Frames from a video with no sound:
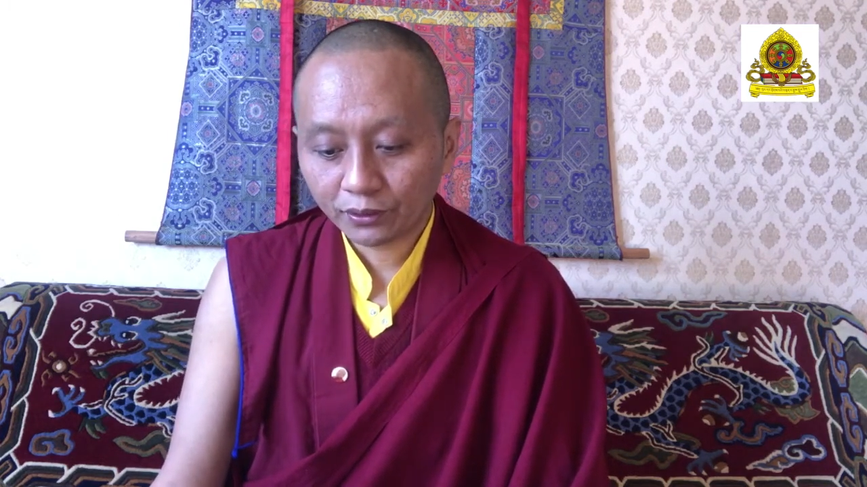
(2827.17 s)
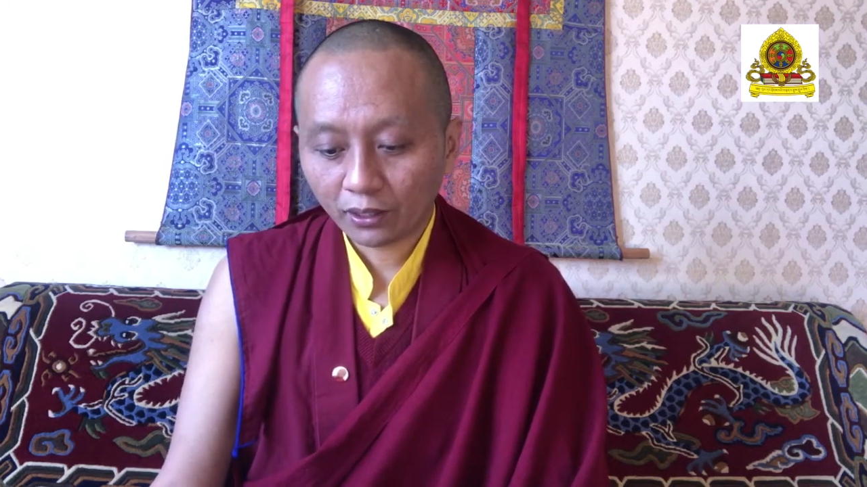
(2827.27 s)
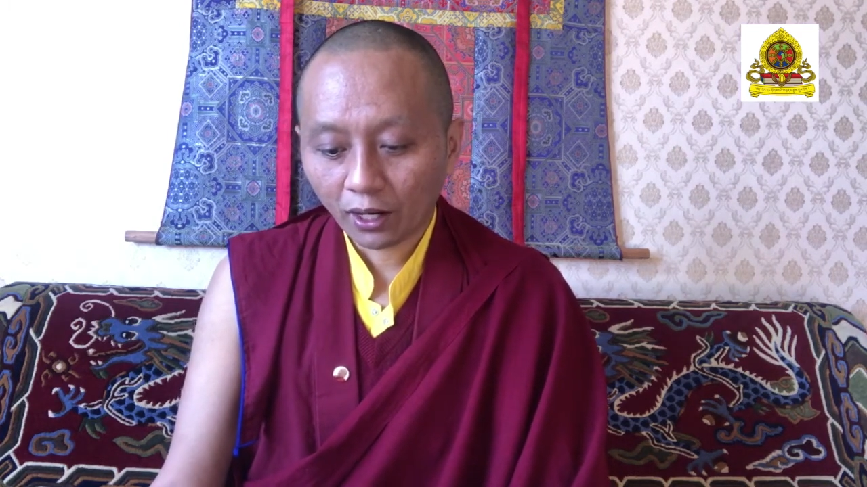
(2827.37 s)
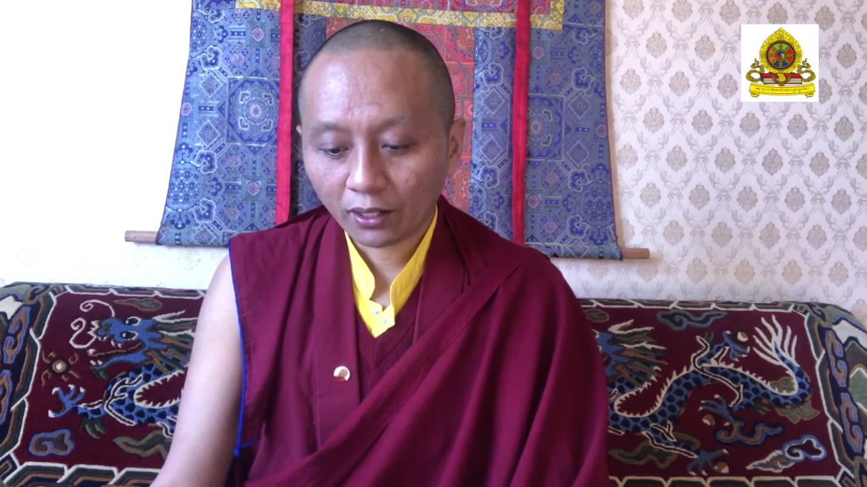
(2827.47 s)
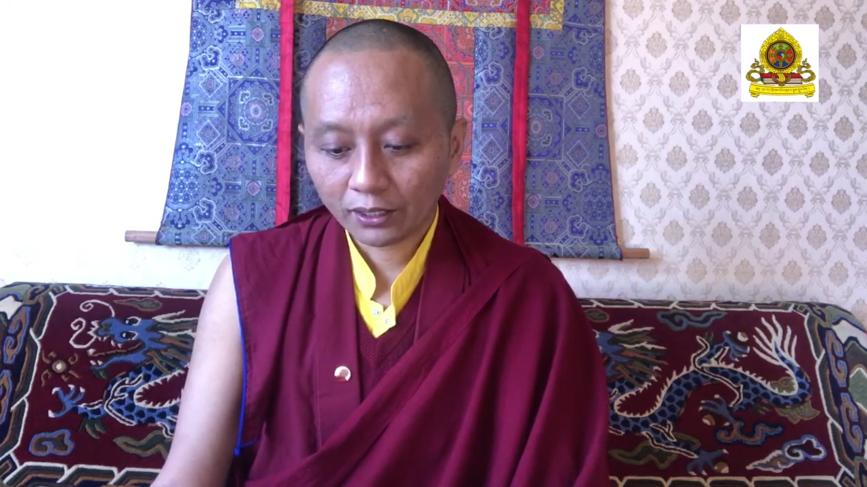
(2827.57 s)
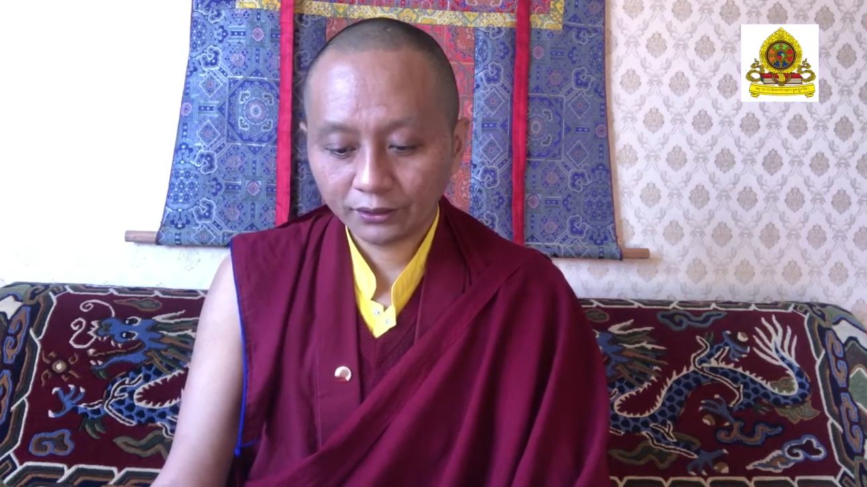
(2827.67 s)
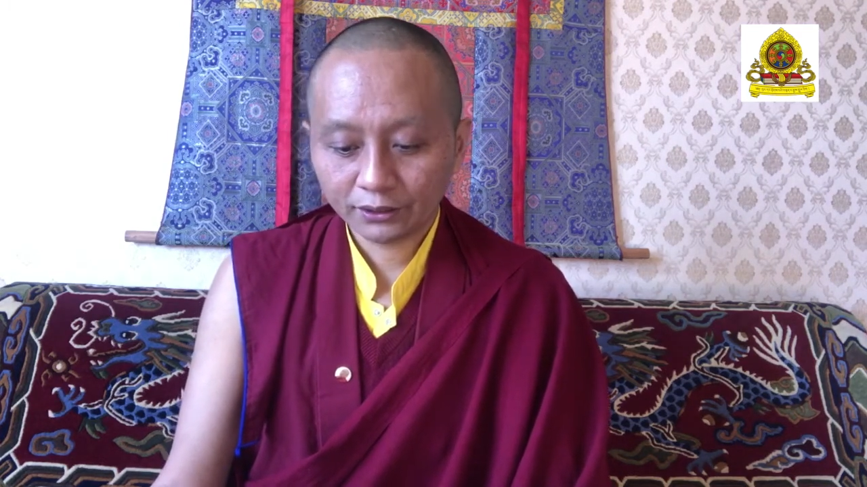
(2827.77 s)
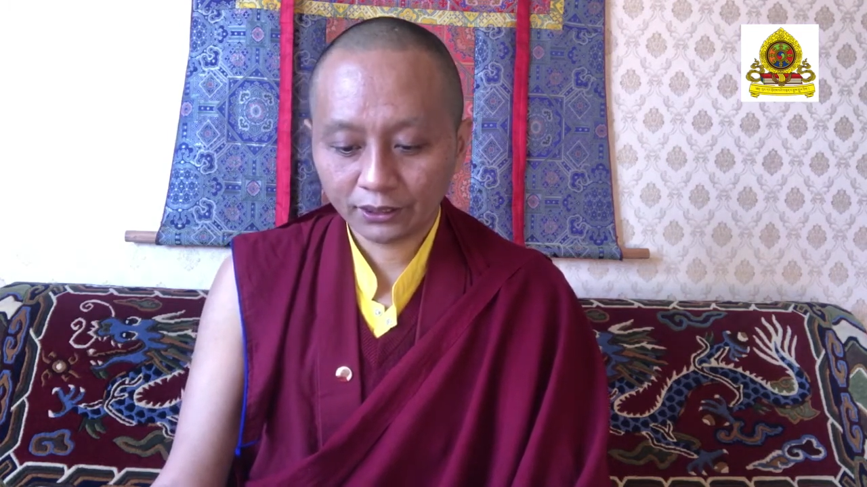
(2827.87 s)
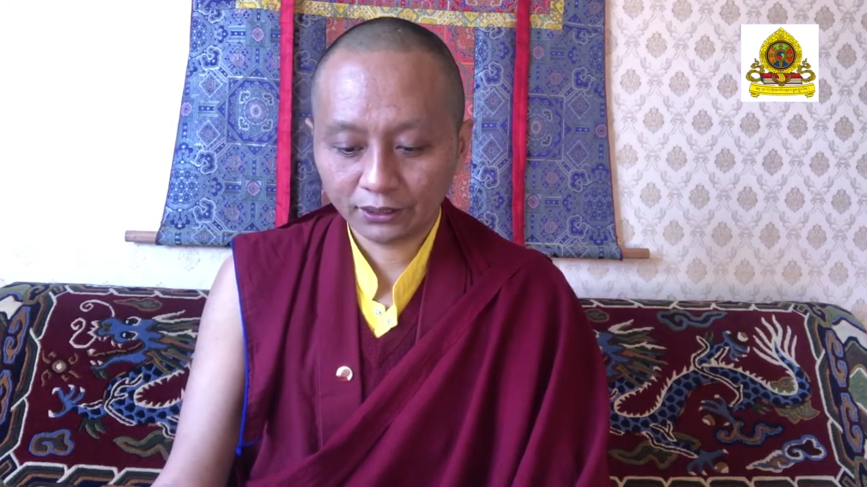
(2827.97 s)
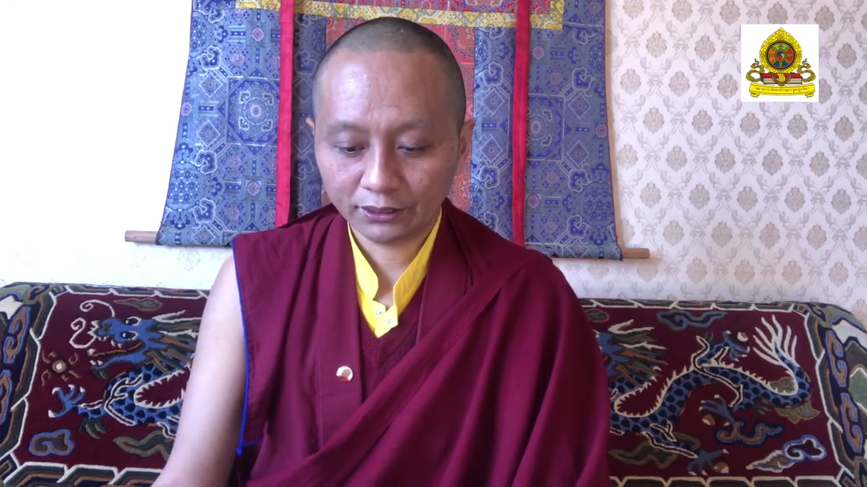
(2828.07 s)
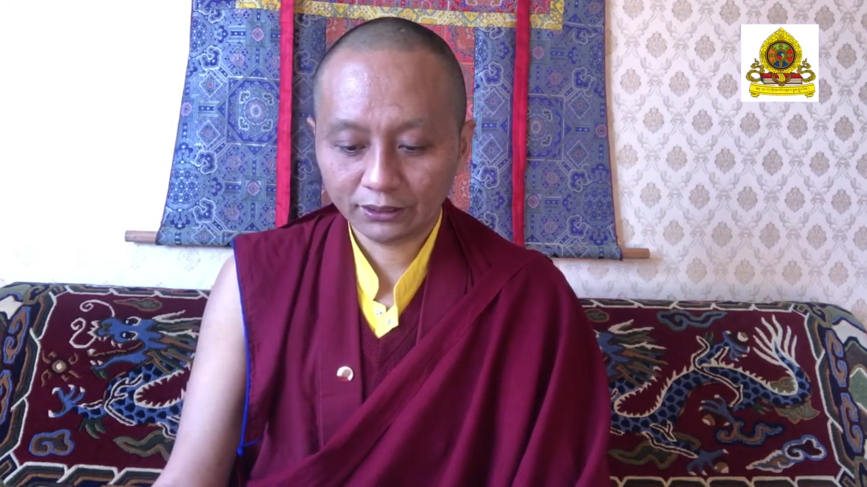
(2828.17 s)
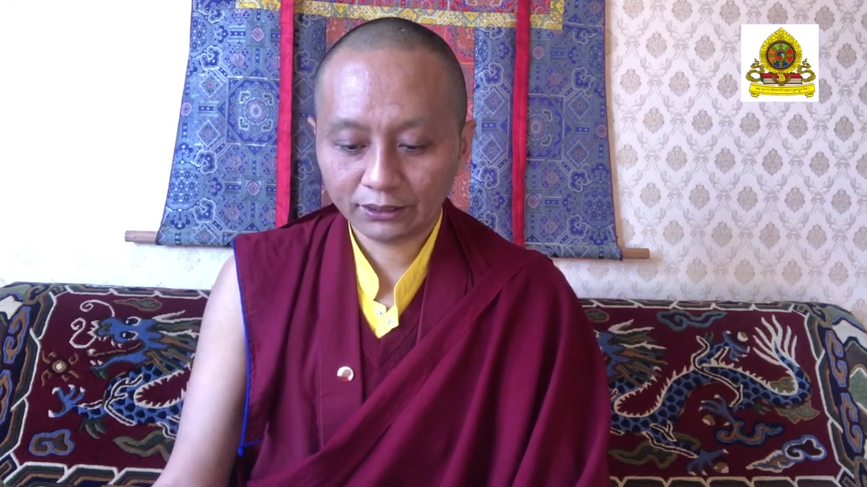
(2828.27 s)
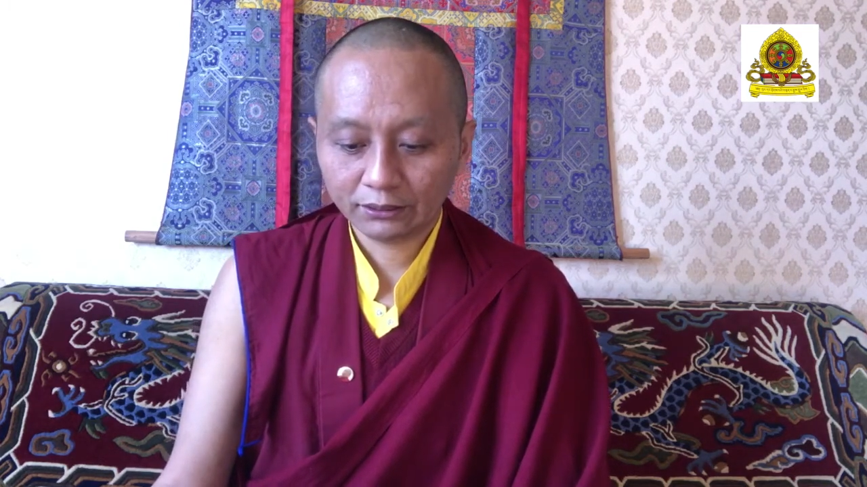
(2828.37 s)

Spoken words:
garland says,